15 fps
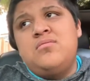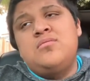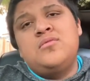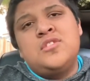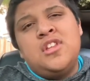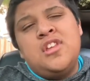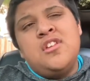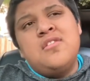
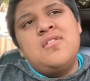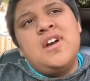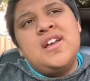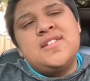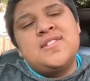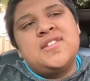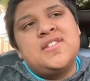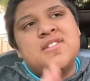The
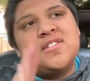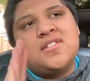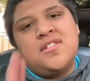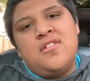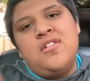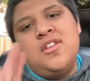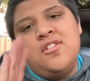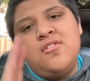US is
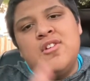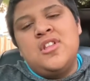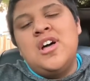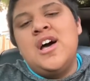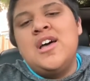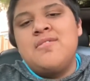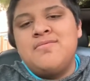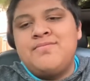going through a
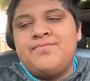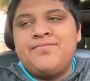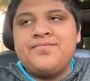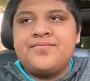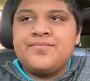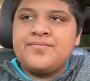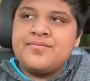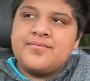lot.
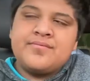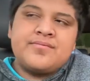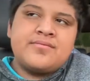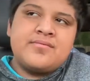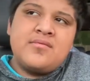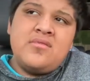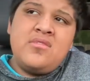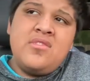
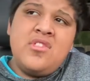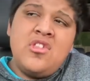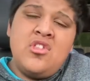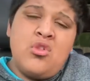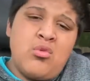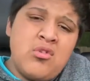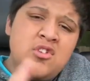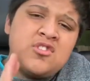
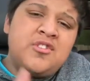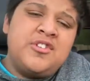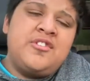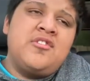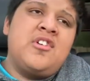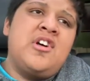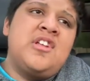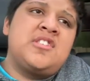The world's going
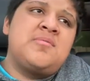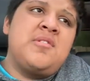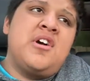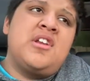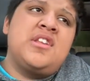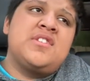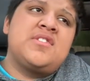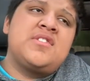through a lot, to be
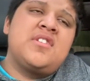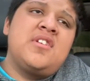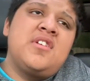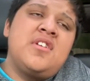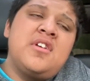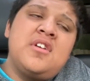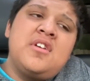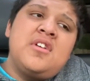honest.
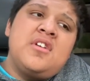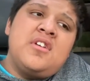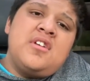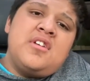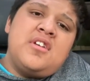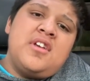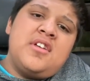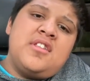
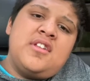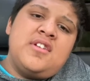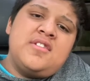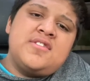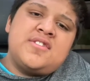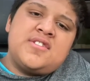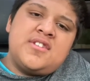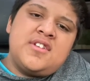
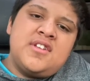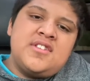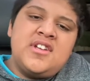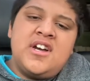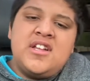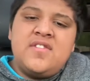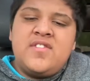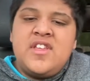There's a
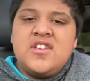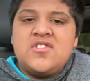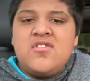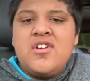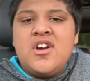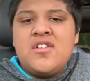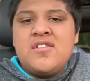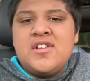ton of things
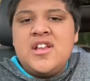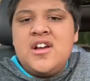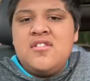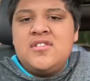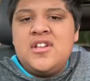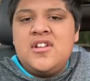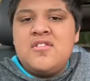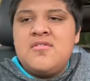going on right now
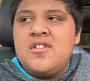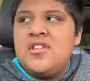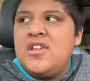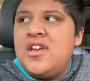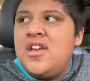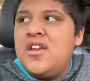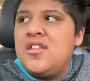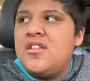that are
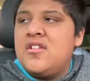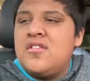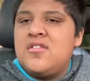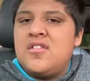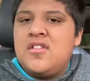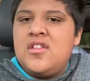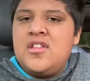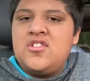
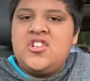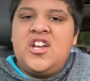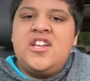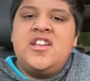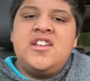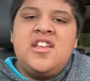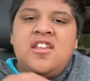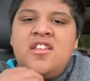
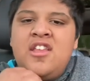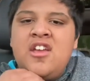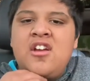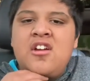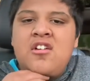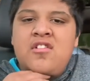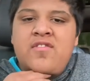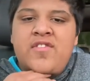China and India
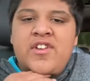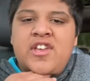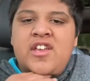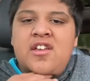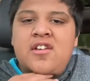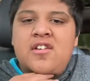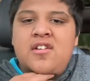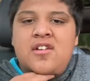are
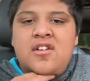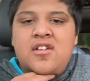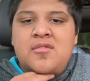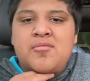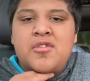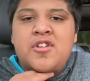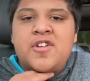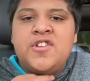freaking gonna
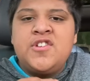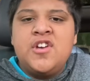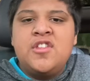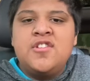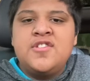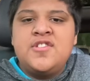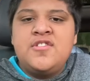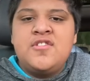murder each
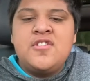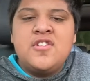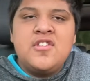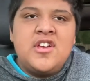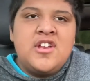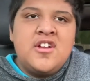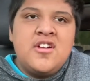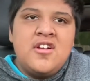other sooner or
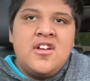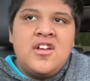later.